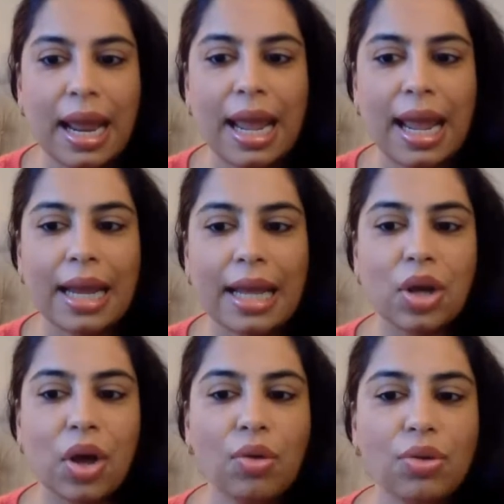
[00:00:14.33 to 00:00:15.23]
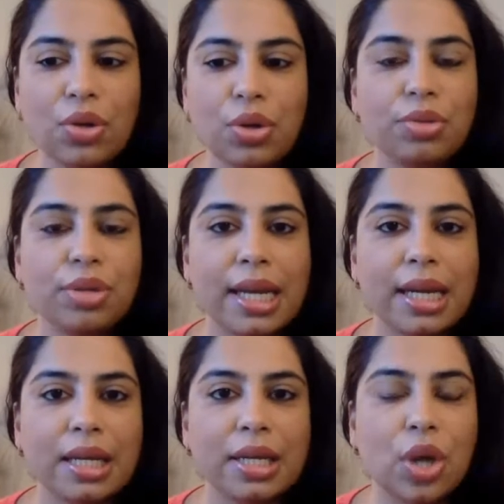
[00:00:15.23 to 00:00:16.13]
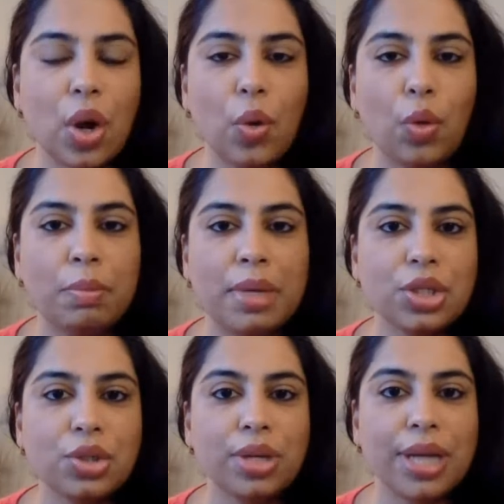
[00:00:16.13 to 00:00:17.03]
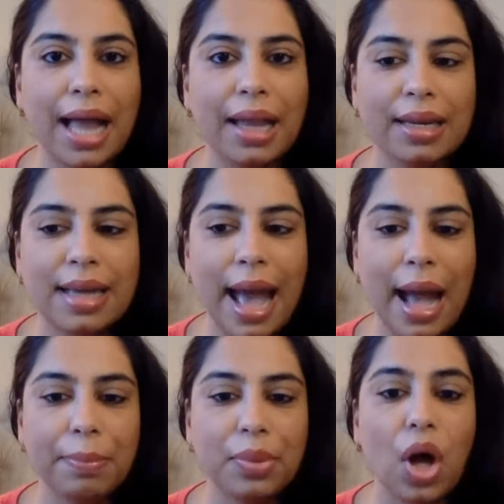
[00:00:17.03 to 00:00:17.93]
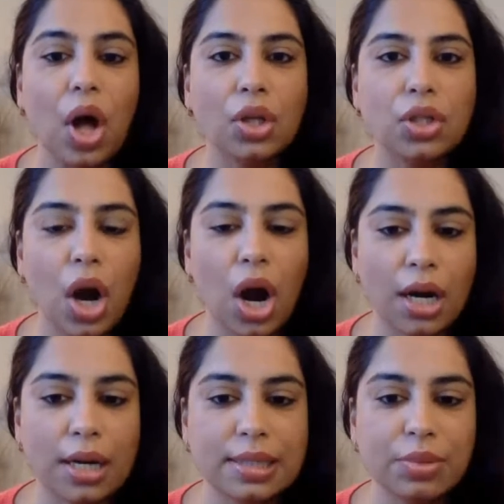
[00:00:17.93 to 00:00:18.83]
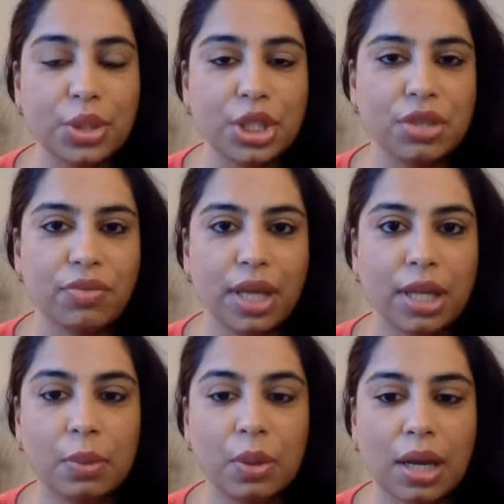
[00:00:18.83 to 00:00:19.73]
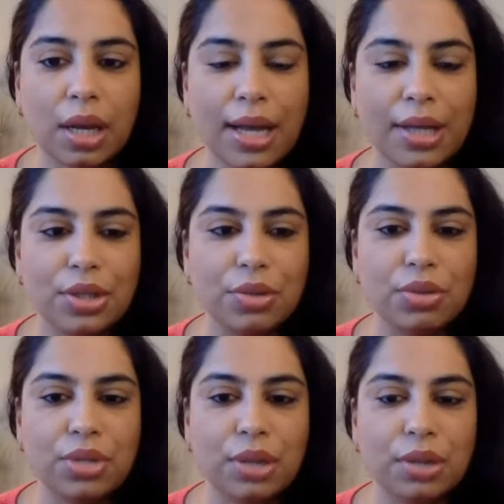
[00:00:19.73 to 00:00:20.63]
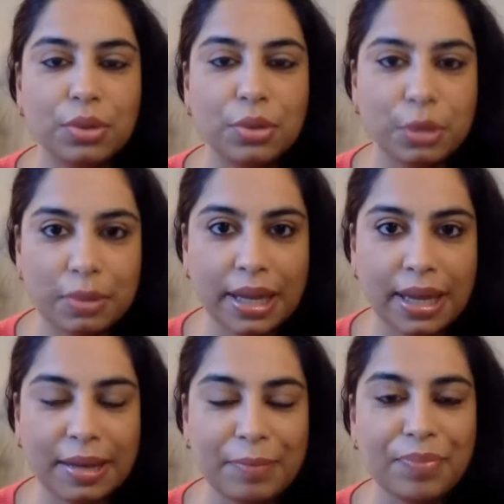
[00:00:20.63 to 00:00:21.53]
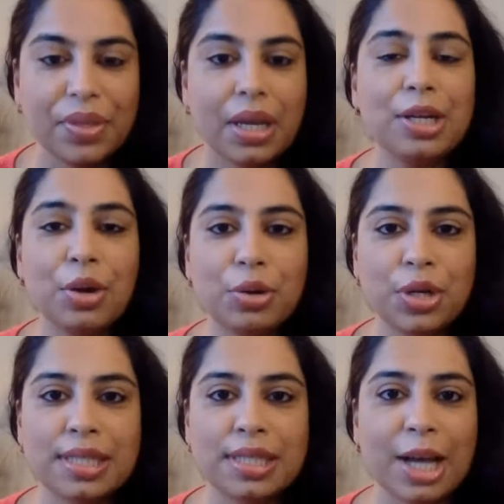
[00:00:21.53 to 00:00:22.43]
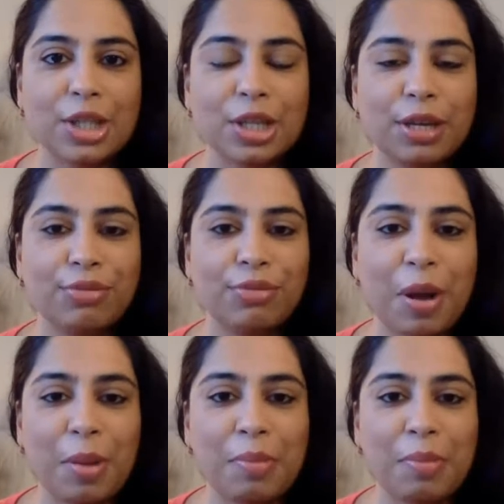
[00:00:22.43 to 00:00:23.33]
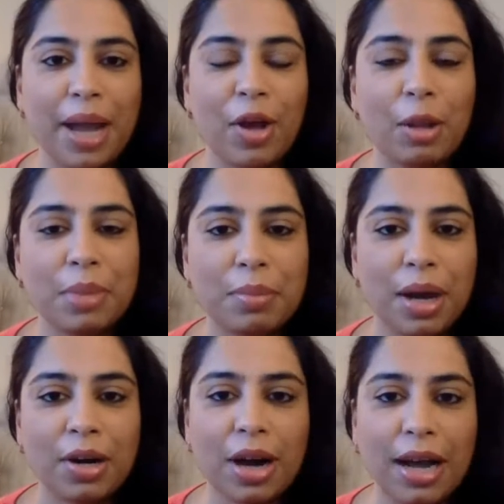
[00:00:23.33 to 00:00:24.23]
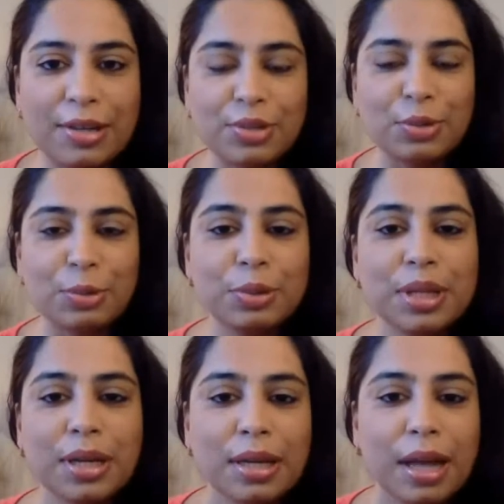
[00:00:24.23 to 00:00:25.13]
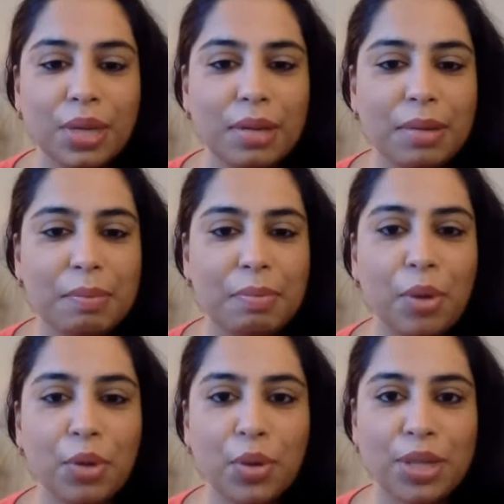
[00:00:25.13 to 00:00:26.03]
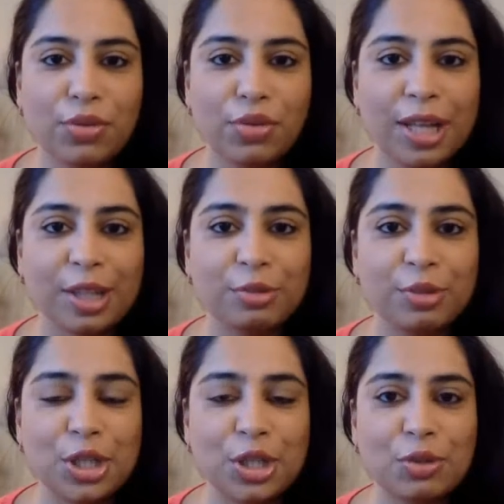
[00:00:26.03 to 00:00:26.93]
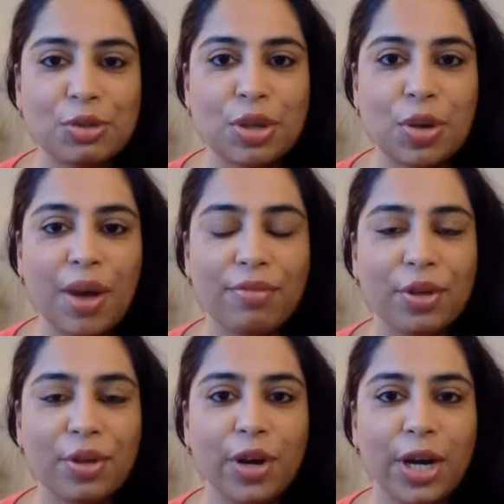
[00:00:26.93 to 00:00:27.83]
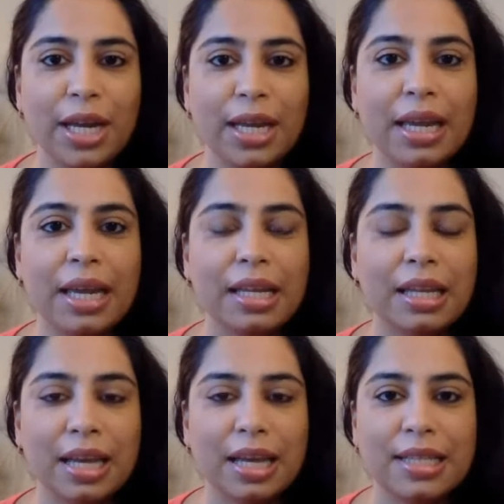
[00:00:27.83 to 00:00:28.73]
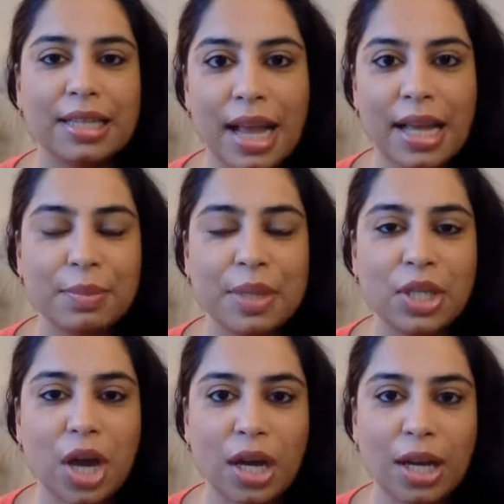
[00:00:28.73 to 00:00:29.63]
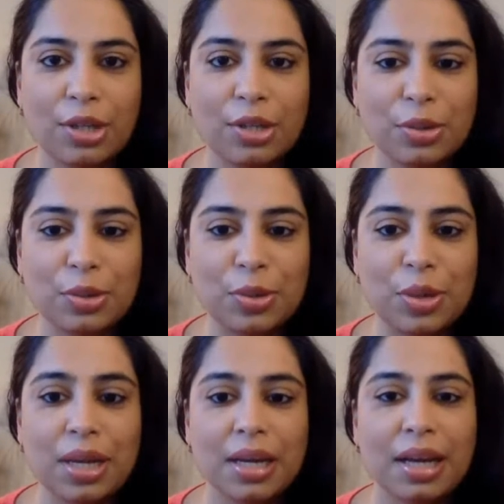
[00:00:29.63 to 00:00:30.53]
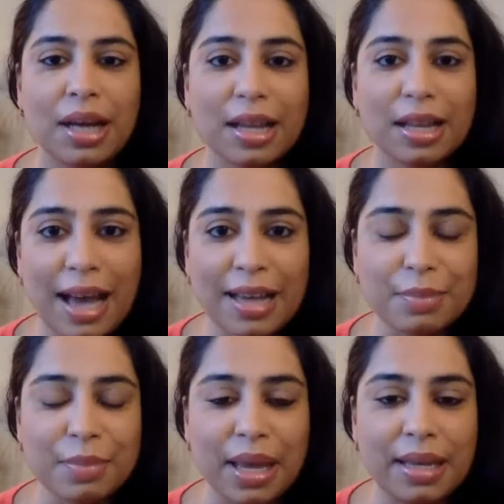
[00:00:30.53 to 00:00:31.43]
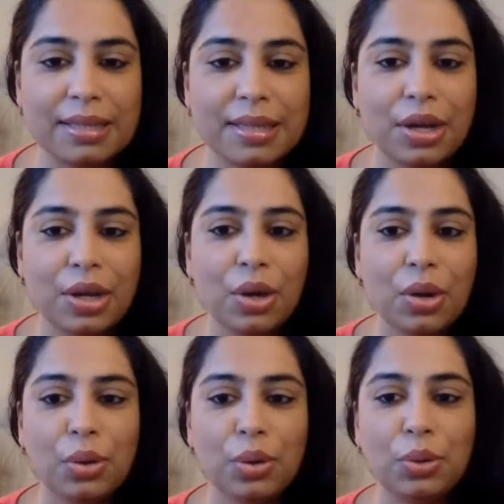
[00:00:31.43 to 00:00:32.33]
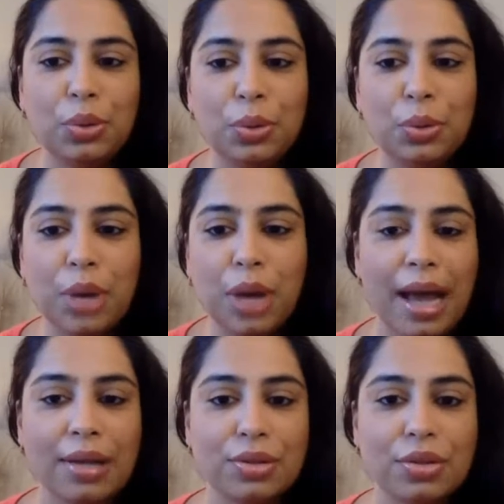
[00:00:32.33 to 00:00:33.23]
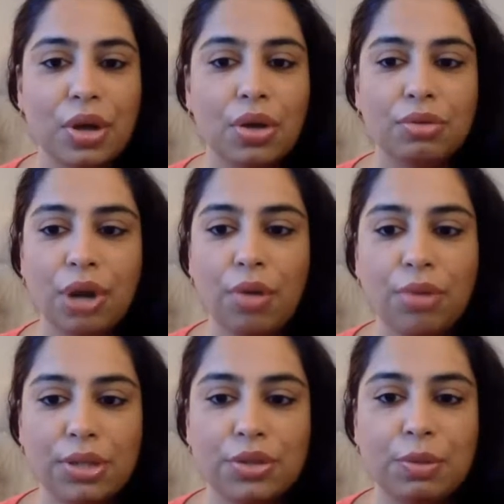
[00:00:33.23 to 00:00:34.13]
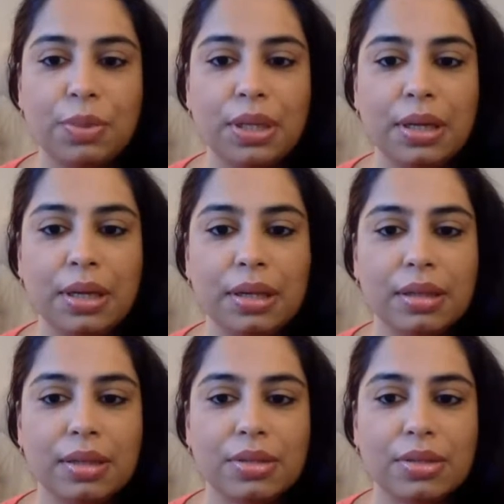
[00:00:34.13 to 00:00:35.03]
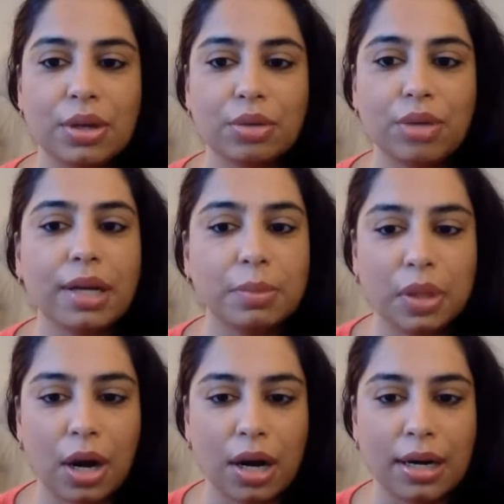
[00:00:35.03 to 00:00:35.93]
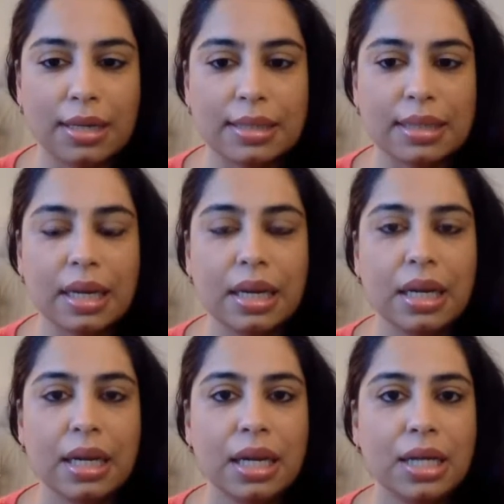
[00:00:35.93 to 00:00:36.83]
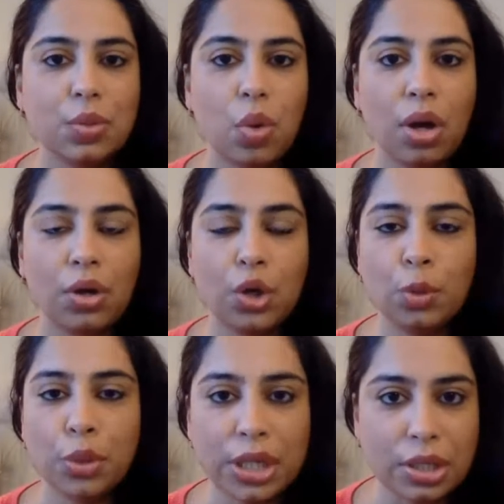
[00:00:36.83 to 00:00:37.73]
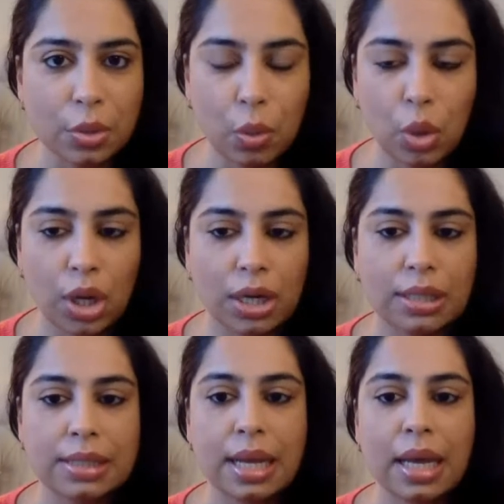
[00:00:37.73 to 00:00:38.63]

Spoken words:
and has also created his own mixed reality app called Art, which is available on iTunes and Google Play. I know Chris actually from my alma mater high school. We both went to Franklin Regional, so I feel very lucky today to be talking to a classmate who has grown into being this incredible artist. He's won numerous awards,